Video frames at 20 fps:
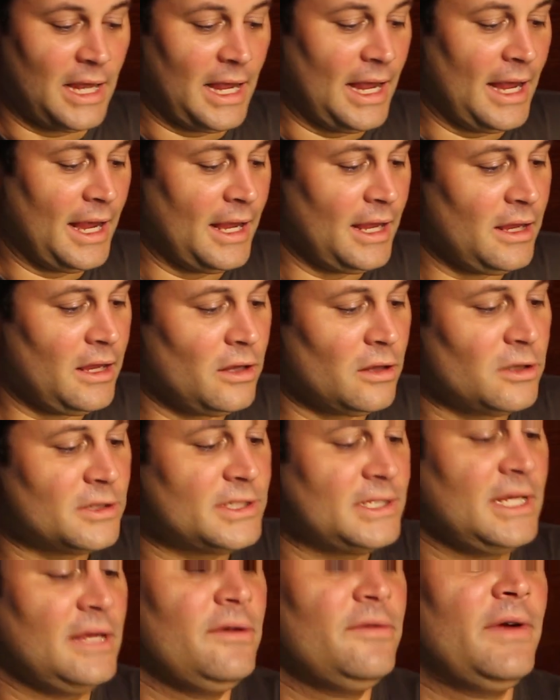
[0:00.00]
I'll
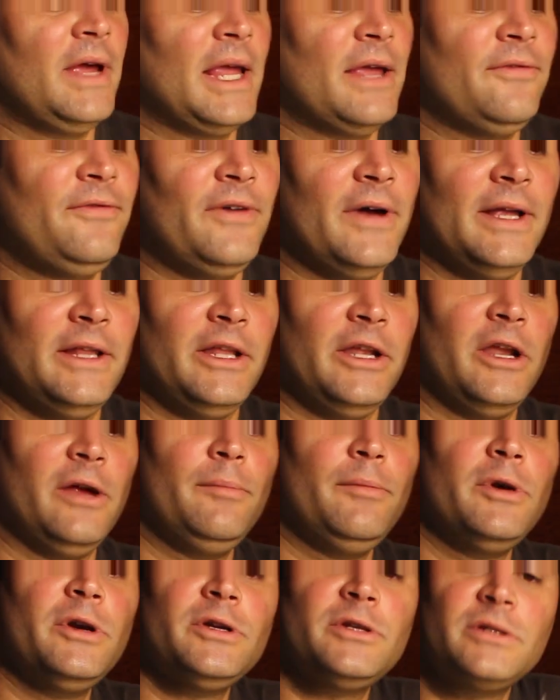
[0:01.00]
see if I can find the
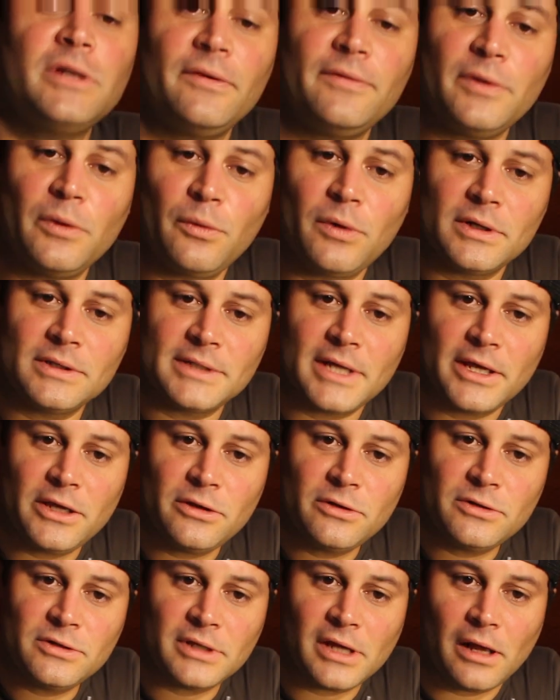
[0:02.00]
numbers of the ones I
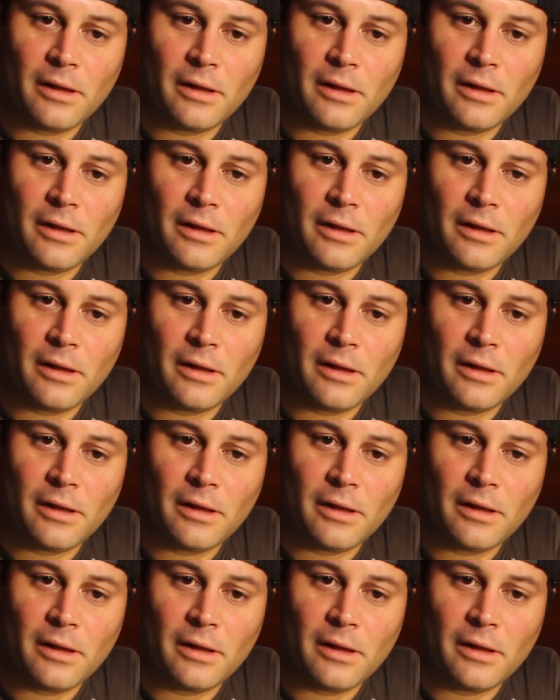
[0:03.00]
use.